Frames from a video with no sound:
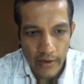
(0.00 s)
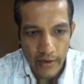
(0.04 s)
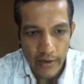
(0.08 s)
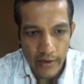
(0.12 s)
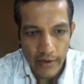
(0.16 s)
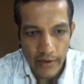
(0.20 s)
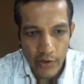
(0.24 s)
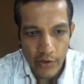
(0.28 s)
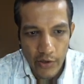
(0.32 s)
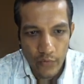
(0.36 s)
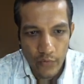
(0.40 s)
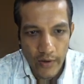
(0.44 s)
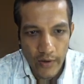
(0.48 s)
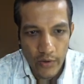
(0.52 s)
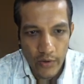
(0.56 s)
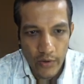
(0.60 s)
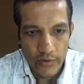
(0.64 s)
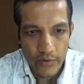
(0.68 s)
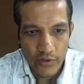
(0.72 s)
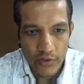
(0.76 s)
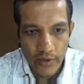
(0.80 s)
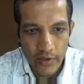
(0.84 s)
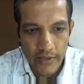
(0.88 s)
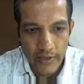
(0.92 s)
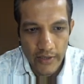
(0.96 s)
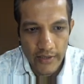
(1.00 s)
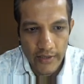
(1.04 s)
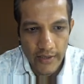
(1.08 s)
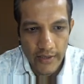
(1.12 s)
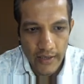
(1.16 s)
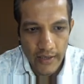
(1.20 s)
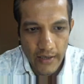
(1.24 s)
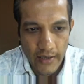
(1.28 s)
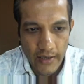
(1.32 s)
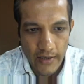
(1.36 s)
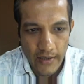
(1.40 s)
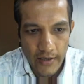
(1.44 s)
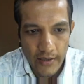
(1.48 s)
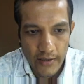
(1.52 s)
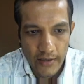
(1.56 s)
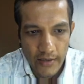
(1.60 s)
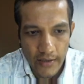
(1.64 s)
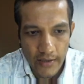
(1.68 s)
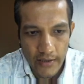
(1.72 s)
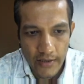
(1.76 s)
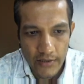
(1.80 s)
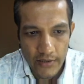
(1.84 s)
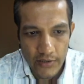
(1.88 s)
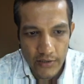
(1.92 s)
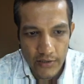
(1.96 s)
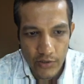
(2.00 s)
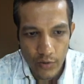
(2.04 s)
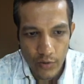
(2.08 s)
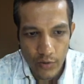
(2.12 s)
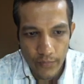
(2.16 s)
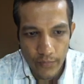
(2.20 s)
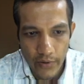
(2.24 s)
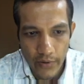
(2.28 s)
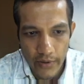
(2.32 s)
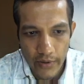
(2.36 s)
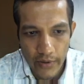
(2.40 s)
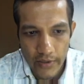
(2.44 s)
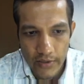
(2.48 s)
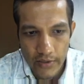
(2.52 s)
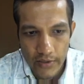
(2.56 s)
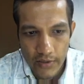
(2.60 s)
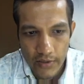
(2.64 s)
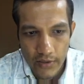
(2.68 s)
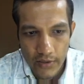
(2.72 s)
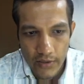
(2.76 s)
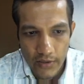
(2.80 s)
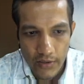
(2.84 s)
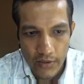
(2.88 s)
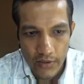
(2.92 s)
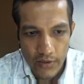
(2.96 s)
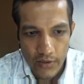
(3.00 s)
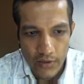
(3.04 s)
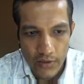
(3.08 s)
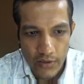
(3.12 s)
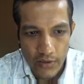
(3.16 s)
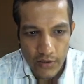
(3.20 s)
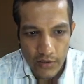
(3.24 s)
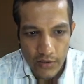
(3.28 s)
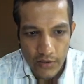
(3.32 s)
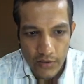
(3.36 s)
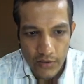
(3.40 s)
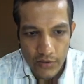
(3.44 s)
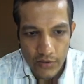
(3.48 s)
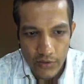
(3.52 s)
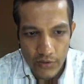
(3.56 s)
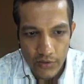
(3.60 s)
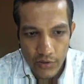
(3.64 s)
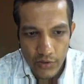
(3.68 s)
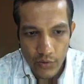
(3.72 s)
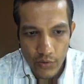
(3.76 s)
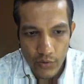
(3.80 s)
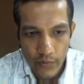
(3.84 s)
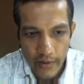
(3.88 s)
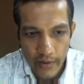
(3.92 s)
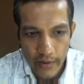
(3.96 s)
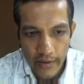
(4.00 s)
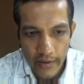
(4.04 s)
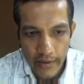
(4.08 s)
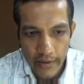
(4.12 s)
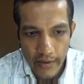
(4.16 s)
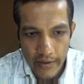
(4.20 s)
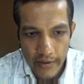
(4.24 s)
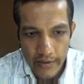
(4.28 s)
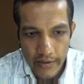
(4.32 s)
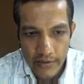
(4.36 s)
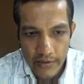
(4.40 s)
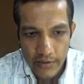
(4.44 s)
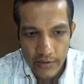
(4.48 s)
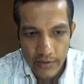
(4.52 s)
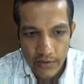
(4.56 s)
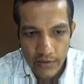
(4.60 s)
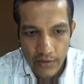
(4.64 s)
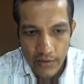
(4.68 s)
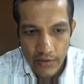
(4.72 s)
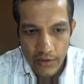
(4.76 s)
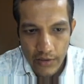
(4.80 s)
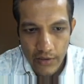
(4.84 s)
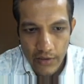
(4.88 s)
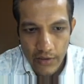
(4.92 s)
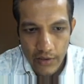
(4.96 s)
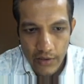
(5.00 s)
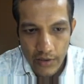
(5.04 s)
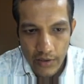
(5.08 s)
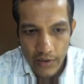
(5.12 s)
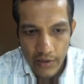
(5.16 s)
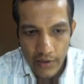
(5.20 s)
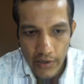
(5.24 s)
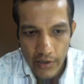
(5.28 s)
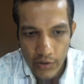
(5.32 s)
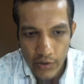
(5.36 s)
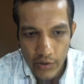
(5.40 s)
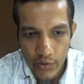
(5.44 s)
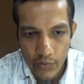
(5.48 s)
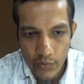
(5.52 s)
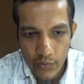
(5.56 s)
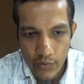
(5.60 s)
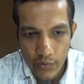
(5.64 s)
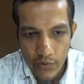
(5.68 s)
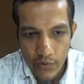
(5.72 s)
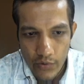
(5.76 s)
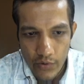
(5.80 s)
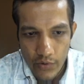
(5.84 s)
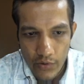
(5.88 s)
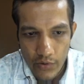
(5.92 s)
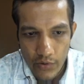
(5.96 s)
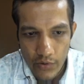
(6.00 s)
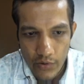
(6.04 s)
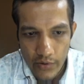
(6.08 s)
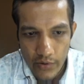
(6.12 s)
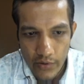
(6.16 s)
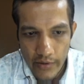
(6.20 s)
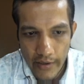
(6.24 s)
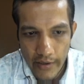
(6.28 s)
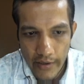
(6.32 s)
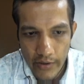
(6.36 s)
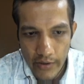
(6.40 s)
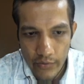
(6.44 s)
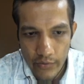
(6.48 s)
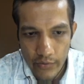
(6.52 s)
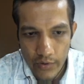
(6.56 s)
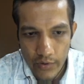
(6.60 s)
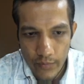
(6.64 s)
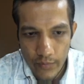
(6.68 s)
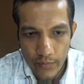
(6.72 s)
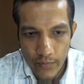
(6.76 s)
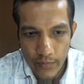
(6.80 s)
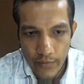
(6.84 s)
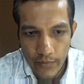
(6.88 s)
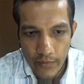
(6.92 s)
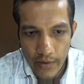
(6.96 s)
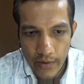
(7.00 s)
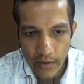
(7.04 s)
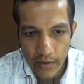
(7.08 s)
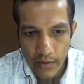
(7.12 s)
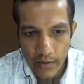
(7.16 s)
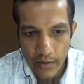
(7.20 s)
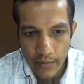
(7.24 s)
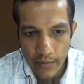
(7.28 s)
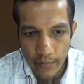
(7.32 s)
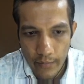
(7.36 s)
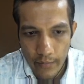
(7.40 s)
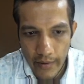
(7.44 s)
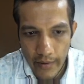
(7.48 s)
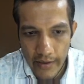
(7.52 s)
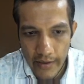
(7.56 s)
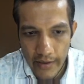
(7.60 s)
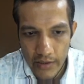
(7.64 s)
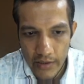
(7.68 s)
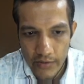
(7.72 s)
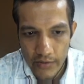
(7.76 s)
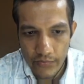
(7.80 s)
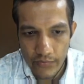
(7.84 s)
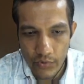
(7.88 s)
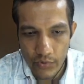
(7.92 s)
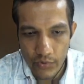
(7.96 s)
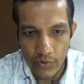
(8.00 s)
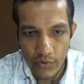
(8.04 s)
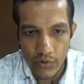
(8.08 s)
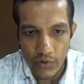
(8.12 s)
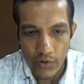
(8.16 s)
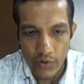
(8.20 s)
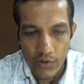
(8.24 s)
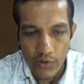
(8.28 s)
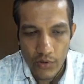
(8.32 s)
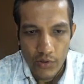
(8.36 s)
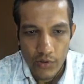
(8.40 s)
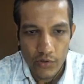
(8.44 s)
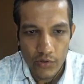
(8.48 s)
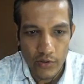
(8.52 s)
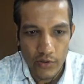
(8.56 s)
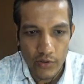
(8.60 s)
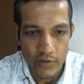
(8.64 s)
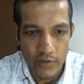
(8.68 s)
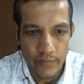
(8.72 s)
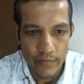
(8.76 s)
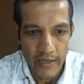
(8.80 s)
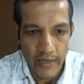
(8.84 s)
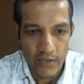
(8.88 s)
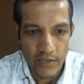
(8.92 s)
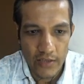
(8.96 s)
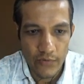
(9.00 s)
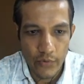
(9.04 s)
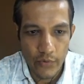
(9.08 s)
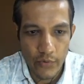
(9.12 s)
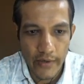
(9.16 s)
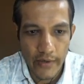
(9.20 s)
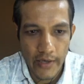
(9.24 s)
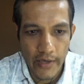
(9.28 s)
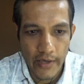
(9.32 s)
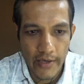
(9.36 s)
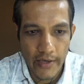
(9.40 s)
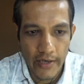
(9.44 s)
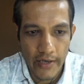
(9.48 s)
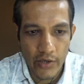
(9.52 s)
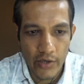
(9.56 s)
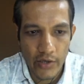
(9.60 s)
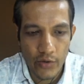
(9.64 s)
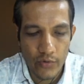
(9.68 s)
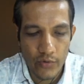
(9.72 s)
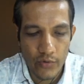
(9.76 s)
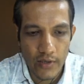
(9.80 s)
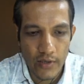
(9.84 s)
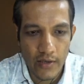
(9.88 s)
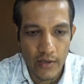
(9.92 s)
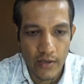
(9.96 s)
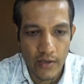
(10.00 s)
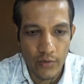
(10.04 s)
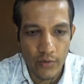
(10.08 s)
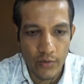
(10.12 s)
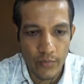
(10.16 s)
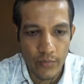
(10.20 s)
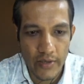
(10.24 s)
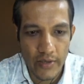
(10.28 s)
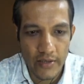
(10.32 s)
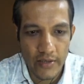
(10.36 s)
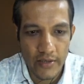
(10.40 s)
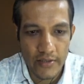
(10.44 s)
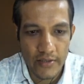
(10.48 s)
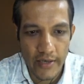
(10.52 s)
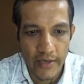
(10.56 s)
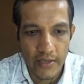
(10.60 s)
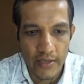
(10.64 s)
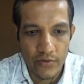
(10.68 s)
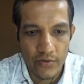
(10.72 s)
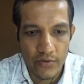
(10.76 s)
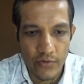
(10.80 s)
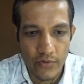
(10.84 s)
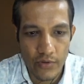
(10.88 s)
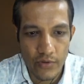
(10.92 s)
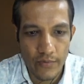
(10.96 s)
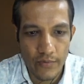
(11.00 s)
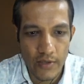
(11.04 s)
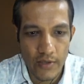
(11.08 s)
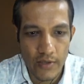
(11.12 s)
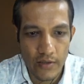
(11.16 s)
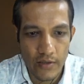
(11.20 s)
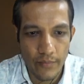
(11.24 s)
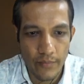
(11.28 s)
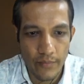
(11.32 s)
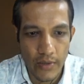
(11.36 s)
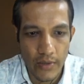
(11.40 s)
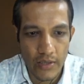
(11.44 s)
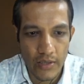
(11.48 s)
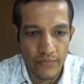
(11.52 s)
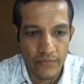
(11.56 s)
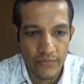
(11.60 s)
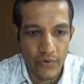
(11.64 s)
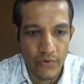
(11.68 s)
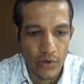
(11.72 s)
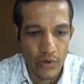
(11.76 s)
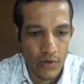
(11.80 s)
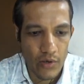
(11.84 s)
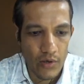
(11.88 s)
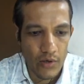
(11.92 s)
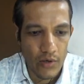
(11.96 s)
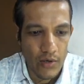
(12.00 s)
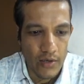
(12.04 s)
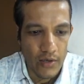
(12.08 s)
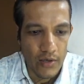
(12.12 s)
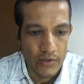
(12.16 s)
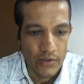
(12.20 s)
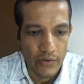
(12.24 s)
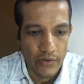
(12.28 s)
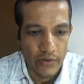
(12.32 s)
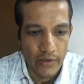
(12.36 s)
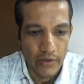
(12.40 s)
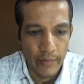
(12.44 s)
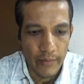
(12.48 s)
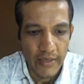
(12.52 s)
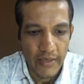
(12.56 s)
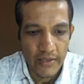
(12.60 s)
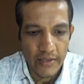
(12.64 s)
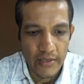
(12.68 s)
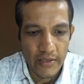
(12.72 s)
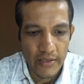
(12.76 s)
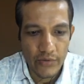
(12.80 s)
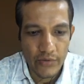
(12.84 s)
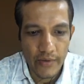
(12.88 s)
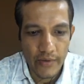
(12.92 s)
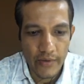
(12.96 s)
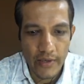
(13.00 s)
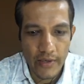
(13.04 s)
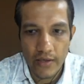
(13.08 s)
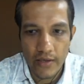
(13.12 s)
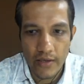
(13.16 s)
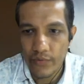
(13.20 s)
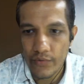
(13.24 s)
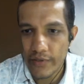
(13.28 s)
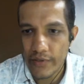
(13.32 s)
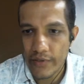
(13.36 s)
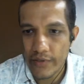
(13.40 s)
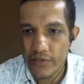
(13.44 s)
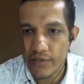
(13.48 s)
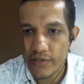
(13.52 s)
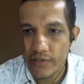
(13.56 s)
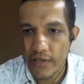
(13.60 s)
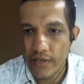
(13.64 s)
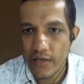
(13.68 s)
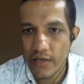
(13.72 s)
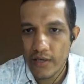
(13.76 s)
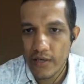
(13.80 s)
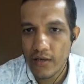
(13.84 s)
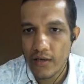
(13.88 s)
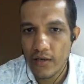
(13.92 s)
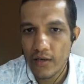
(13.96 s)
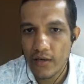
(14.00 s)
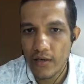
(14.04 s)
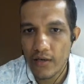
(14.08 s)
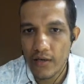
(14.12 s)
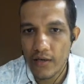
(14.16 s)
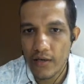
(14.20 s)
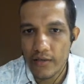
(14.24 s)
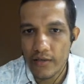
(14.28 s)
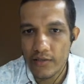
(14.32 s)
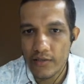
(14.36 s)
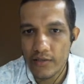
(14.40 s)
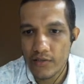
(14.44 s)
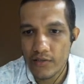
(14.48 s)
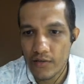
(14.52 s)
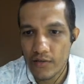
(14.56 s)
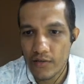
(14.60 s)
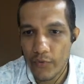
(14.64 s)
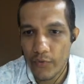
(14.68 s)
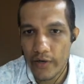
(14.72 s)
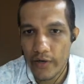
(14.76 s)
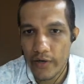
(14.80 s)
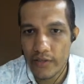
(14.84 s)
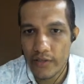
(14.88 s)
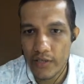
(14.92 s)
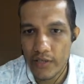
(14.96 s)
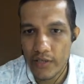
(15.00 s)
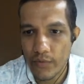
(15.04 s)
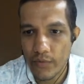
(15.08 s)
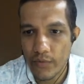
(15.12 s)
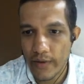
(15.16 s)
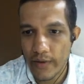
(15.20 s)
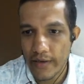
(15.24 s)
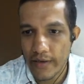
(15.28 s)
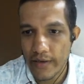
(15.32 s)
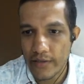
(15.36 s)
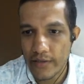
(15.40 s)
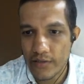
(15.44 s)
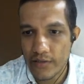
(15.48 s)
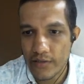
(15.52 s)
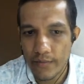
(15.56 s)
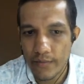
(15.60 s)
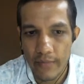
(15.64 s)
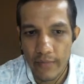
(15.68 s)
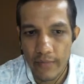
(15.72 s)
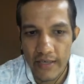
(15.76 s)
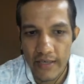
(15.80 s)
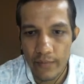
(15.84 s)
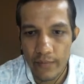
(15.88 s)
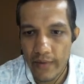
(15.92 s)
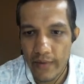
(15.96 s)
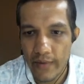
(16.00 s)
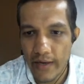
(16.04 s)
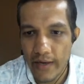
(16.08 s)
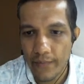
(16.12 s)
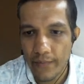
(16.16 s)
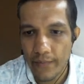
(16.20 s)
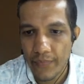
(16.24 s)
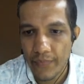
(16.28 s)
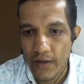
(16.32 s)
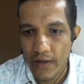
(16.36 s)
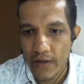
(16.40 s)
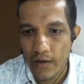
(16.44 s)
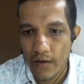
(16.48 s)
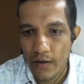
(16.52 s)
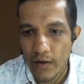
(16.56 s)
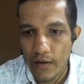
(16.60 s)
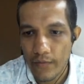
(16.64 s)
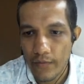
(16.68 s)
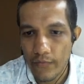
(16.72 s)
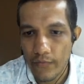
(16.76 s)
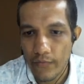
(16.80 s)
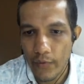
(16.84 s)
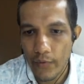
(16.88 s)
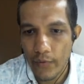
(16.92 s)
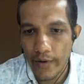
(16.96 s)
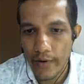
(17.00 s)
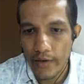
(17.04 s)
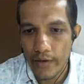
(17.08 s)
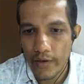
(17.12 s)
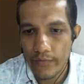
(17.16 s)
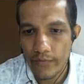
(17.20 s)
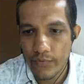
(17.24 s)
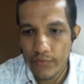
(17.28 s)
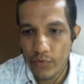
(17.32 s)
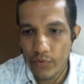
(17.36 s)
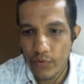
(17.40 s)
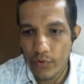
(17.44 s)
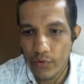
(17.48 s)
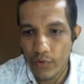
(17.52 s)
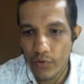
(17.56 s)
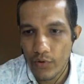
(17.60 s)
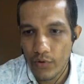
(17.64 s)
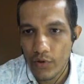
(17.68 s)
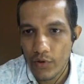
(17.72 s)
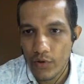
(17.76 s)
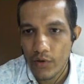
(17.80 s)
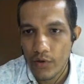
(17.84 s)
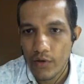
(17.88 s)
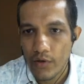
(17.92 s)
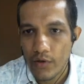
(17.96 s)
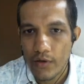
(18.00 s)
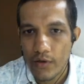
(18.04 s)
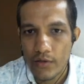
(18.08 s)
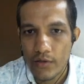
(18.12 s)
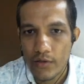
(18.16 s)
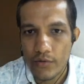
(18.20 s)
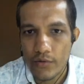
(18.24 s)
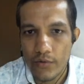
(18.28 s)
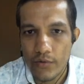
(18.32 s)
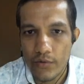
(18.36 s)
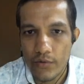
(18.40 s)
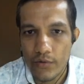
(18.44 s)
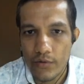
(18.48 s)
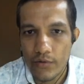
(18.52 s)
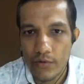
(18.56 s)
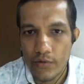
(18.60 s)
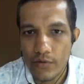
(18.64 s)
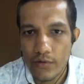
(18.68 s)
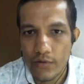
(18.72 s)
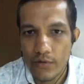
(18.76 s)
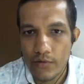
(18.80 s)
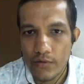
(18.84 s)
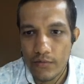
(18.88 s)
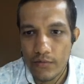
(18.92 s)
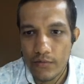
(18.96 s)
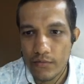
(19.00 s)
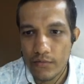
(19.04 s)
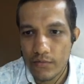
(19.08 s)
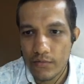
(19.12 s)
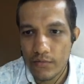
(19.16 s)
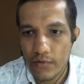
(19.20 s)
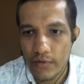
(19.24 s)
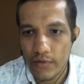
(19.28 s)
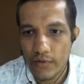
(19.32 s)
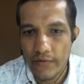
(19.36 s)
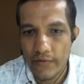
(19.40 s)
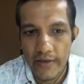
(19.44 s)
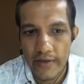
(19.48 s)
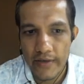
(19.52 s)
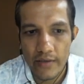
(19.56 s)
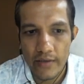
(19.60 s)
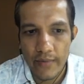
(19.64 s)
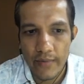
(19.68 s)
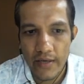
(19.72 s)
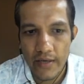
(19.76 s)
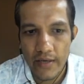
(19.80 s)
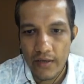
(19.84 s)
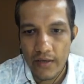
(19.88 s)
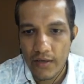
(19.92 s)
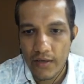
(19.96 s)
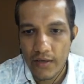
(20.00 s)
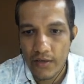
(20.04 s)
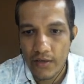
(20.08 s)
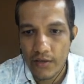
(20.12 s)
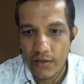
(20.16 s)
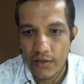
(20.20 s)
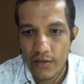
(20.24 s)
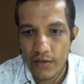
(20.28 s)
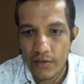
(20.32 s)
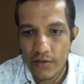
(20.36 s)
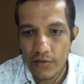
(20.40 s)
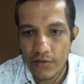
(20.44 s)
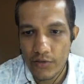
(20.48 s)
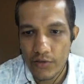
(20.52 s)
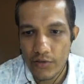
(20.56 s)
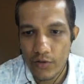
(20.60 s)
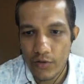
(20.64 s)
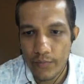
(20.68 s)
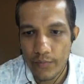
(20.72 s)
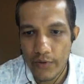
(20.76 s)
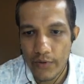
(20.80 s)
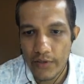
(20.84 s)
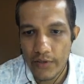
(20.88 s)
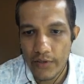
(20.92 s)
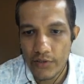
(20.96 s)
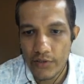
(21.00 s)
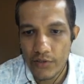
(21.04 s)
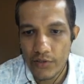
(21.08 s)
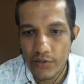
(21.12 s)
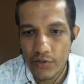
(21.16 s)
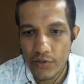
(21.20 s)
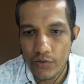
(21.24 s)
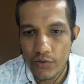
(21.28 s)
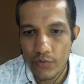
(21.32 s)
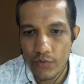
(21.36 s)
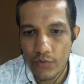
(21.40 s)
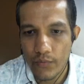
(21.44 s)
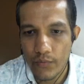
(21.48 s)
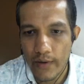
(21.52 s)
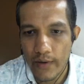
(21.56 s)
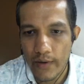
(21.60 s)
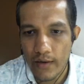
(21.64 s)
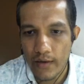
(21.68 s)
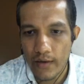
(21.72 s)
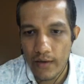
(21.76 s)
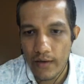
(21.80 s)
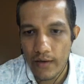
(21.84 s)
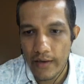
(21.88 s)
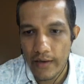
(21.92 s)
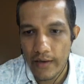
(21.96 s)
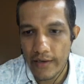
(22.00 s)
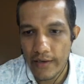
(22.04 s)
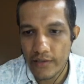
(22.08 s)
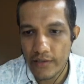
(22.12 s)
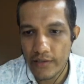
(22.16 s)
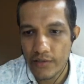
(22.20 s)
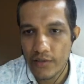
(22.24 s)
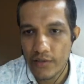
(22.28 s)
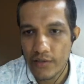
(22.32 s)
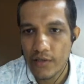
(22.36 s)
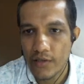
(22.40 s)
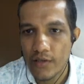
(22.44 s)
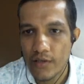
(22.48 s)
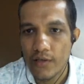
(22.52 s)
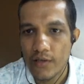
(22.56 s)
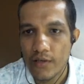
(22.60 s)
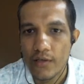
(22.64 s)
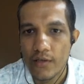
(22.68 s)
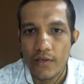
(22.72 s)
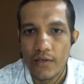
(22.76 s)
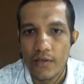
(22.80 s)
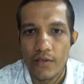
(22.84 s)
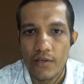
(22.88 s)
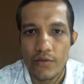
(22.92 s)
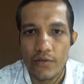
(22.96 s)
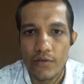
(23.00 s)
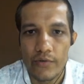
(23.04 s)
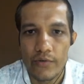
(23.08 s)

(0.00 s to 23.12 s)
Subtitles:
nu value is already there, that is 0.018 into 10 to the power minus 4. So this minus 4 we can take it to the numerator side, so it will be at a plus 4. So remaining things we can do it here. This 0.318 multiply 0.4, so divided by 0.018, so